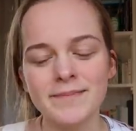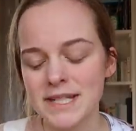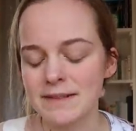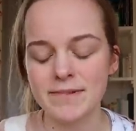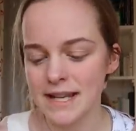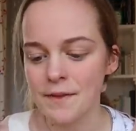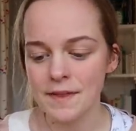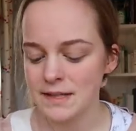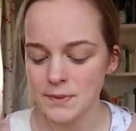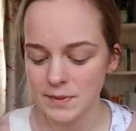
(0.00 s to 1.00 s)
she said that
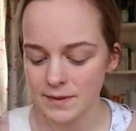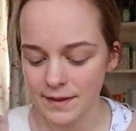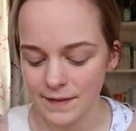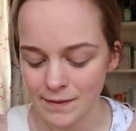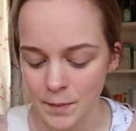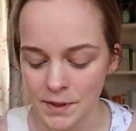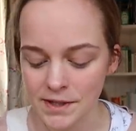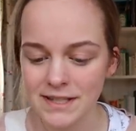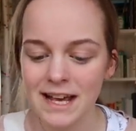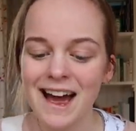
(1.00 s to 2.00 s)
this was one of her favourite
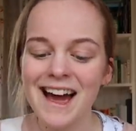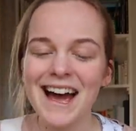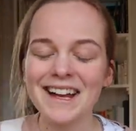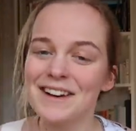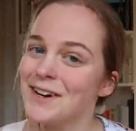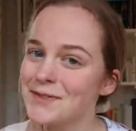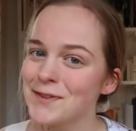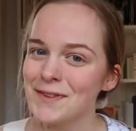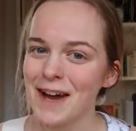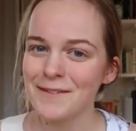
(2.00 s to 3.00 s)
books. And I asked for
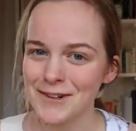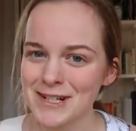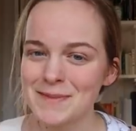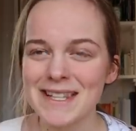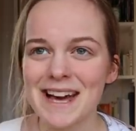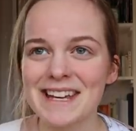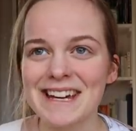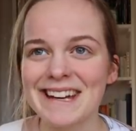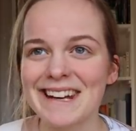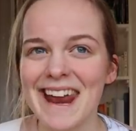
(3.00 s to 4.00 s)
it for Christmas that
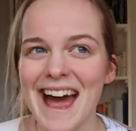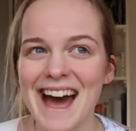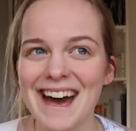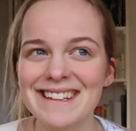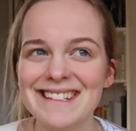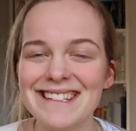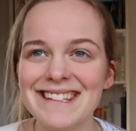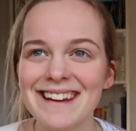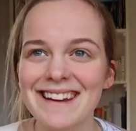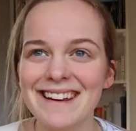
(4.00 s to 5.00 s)
year,
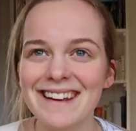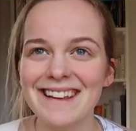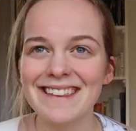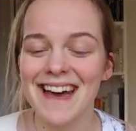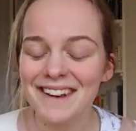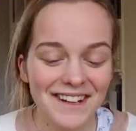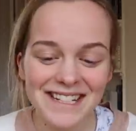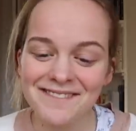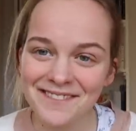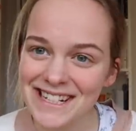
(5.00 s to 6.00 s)
and then I
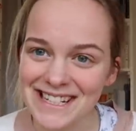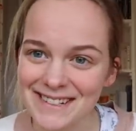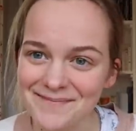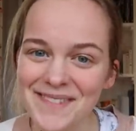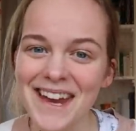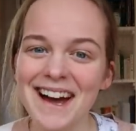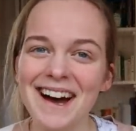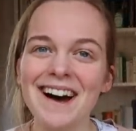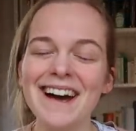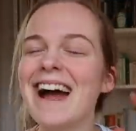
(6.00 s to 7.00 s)
didn't read it.
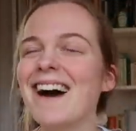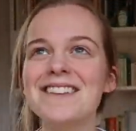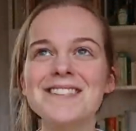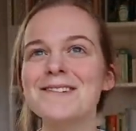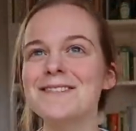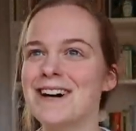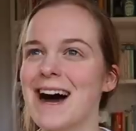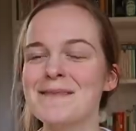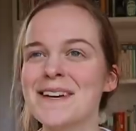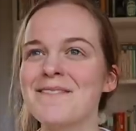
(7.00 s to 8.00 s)
I have this awful
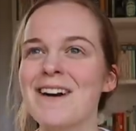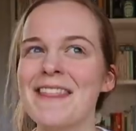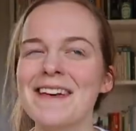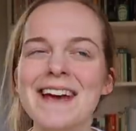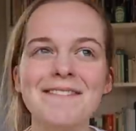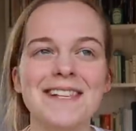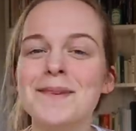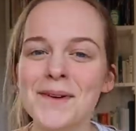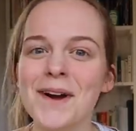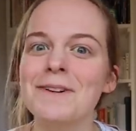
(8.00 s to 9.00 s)
habit where that if there's
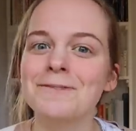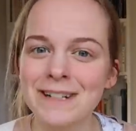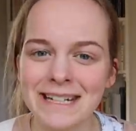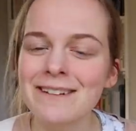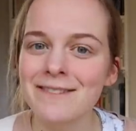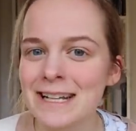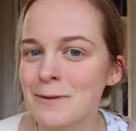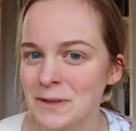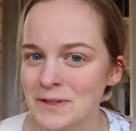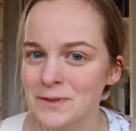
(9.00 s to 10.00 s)
a book I really, really
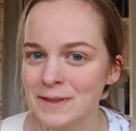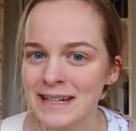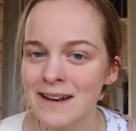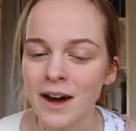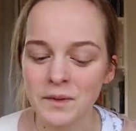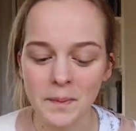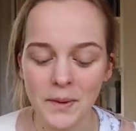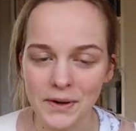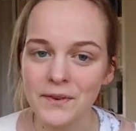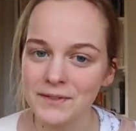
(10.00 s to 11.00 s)
want to read, I will
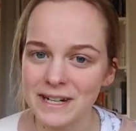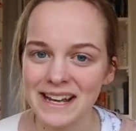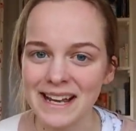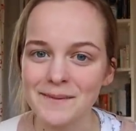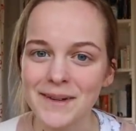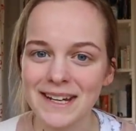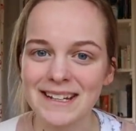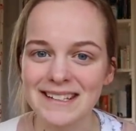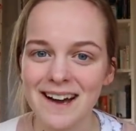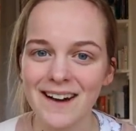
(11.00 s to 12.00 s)
put off reading it
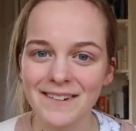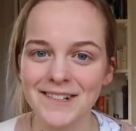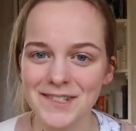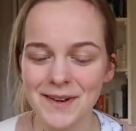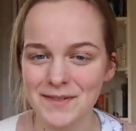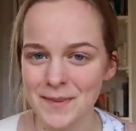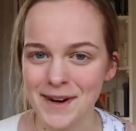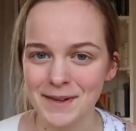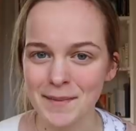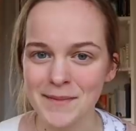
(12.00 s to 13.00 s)
because I want to wait for the
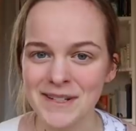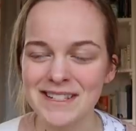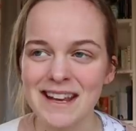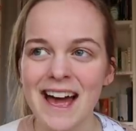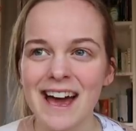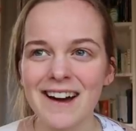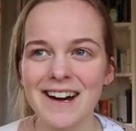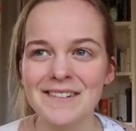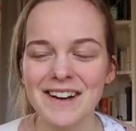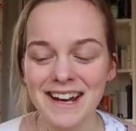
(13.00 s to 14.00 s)
perfect moment.
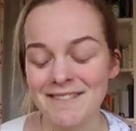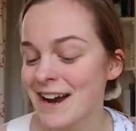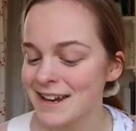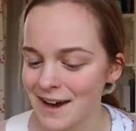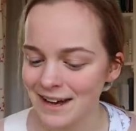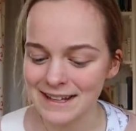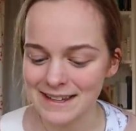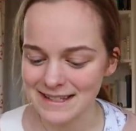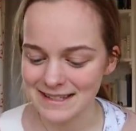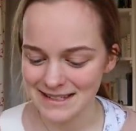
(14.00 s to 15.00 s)
And I read it early
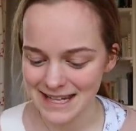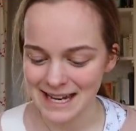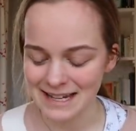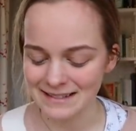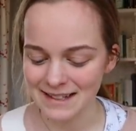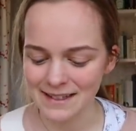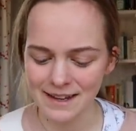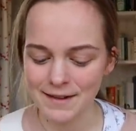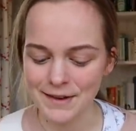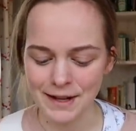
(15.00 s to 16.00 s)
this year. I
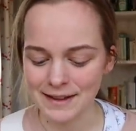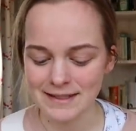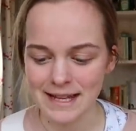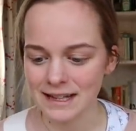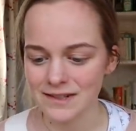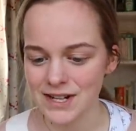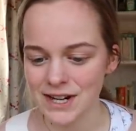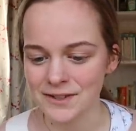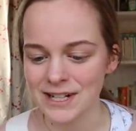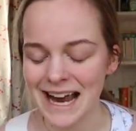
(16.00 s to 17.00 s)
think I read it on like the 2nd of
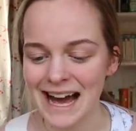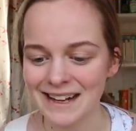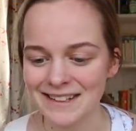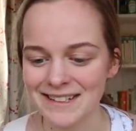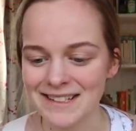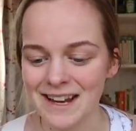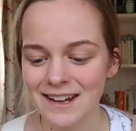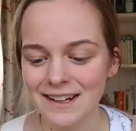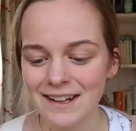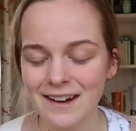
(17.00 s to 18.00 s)
January, and
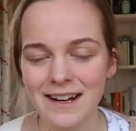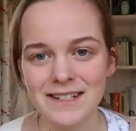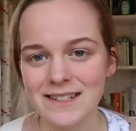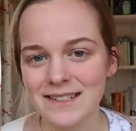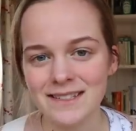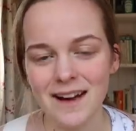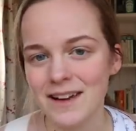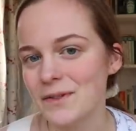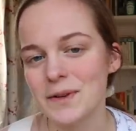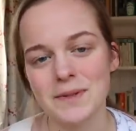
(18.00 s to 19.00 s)
I
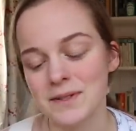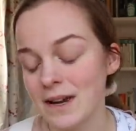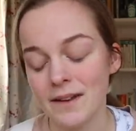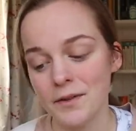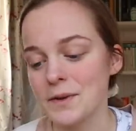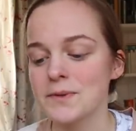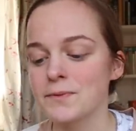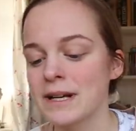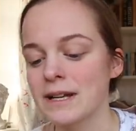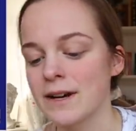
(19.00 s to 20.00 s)
thought it was a
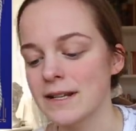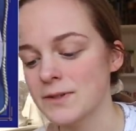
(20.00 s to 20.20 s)
really great